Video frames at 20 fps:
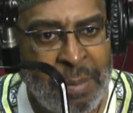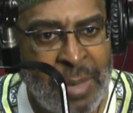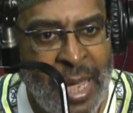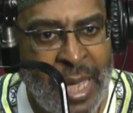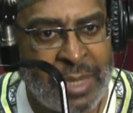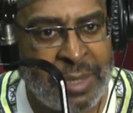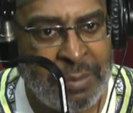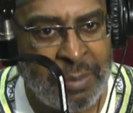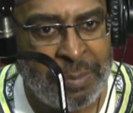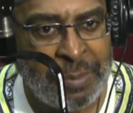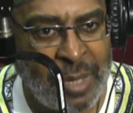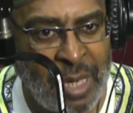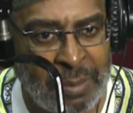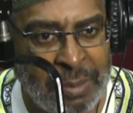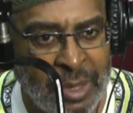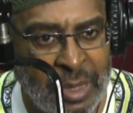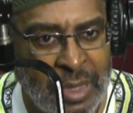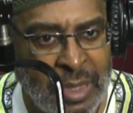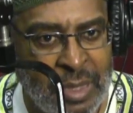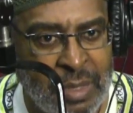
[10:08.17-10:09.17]
by the
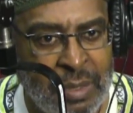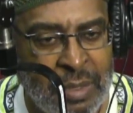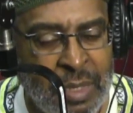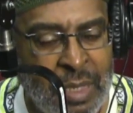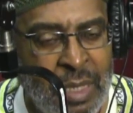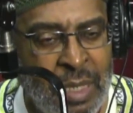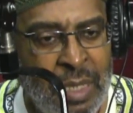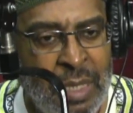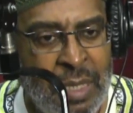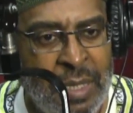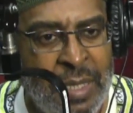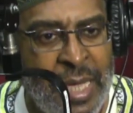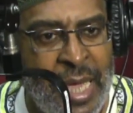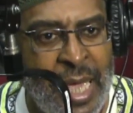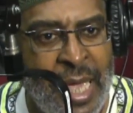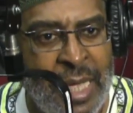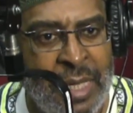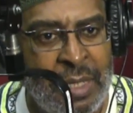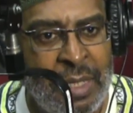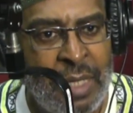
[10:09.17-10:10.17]
Republicans
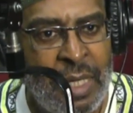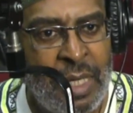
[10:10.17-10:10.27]
that